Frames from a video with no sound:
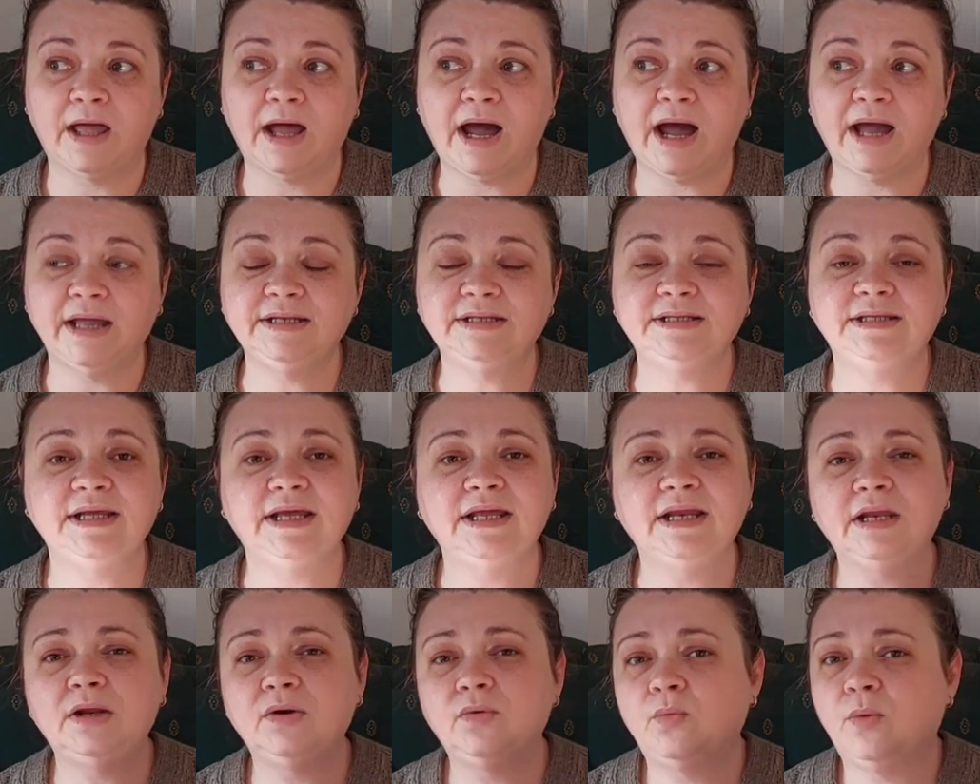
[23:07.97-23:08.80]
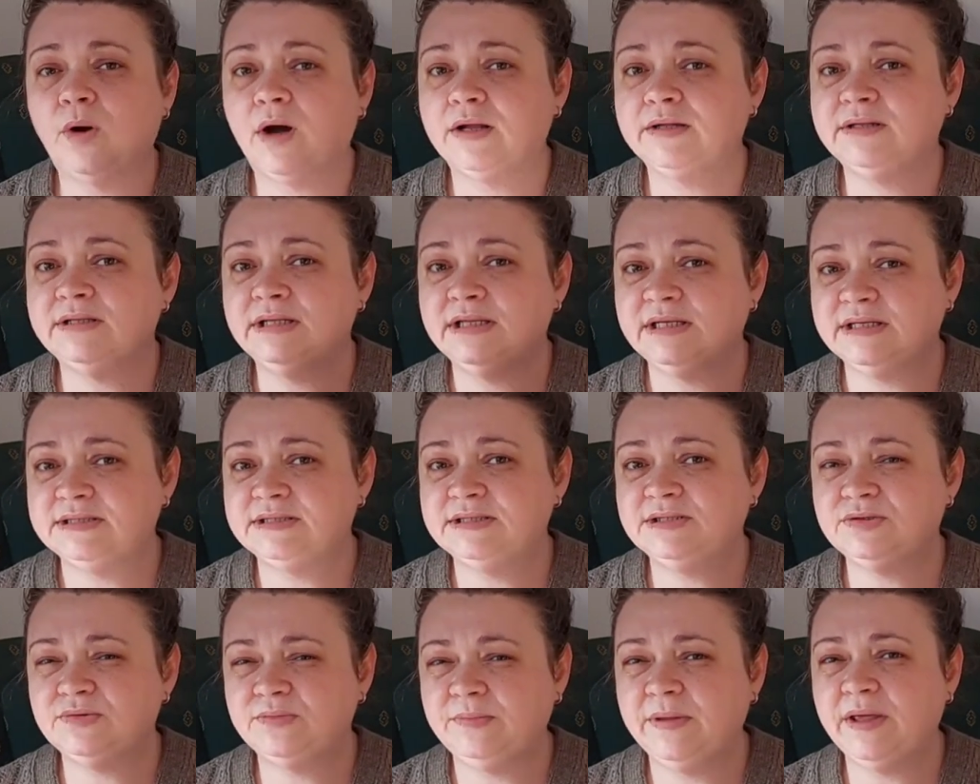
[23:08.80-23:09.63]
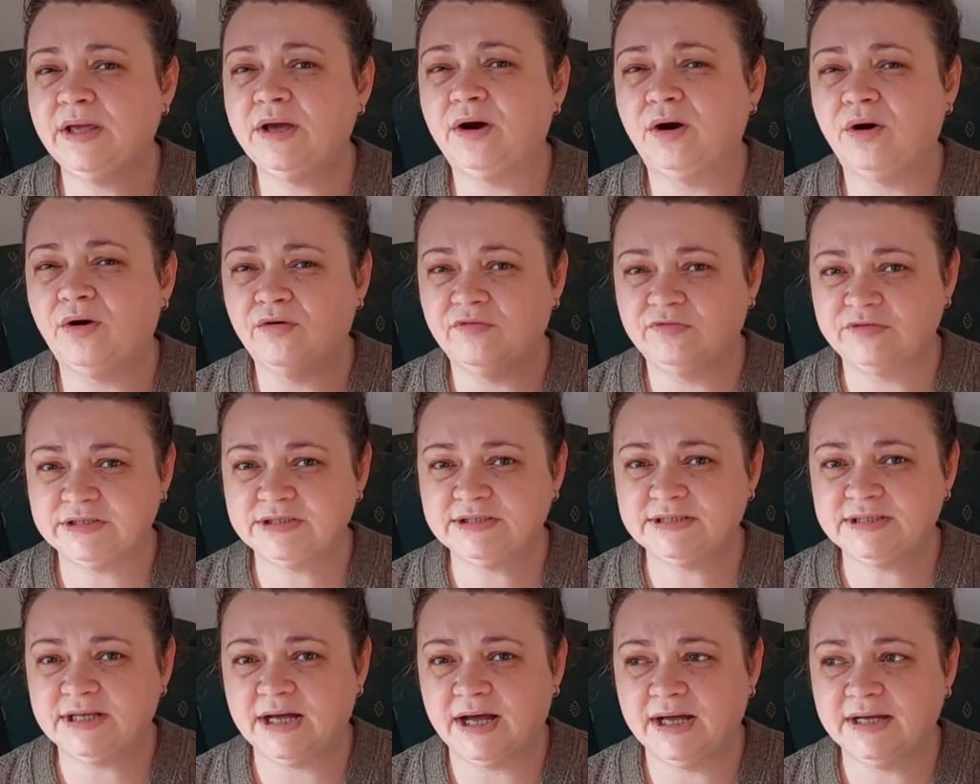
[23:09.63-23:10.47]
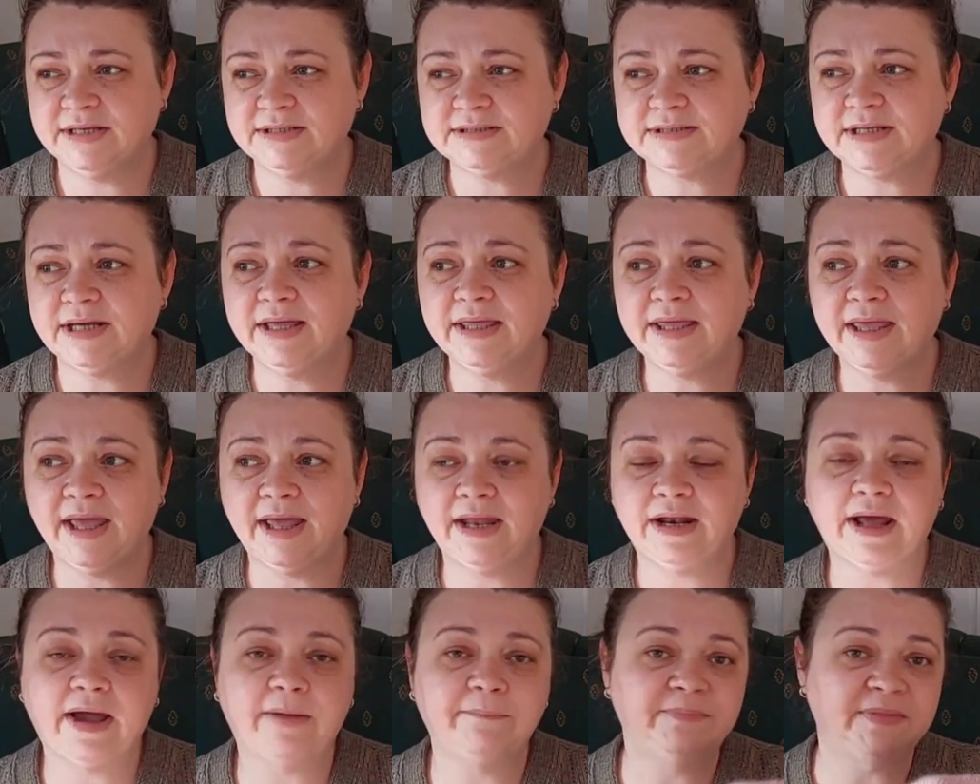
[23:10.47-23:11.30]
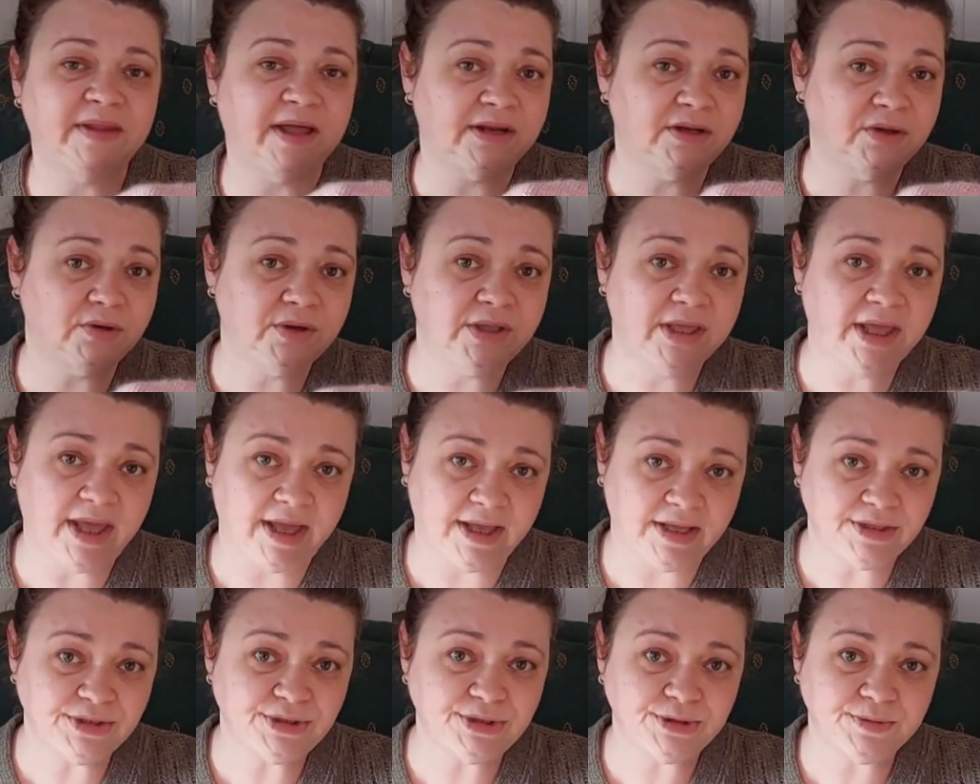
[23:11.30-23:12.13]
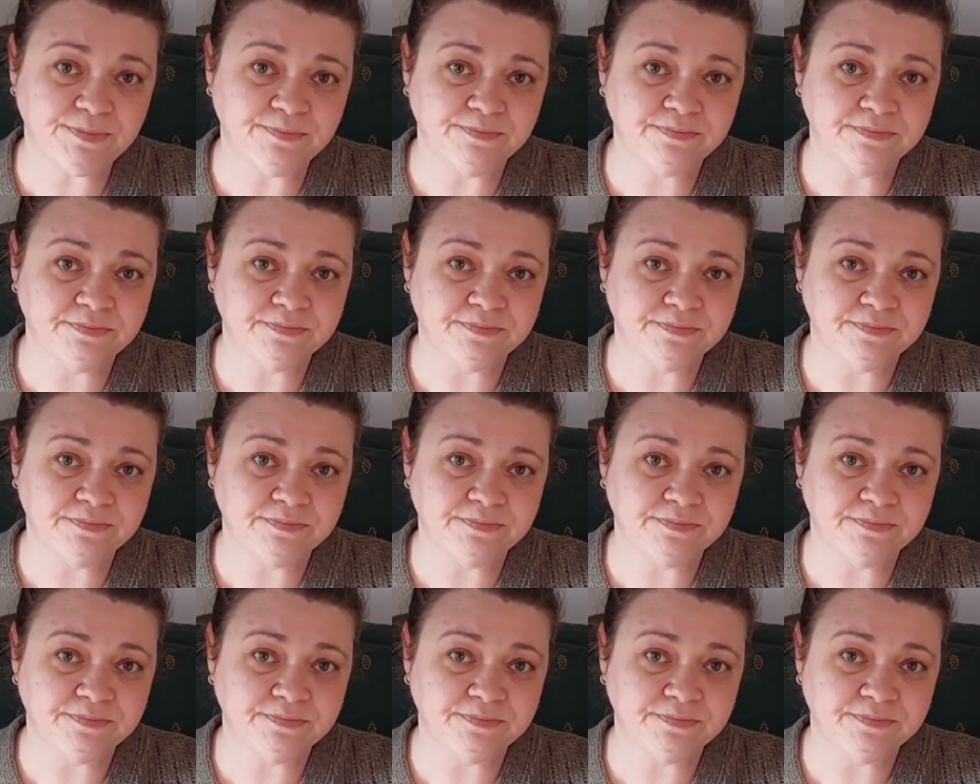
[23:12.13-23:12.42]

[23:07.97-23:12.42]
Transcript: I didn't want this to be oversized. Again, I'm not on gauge.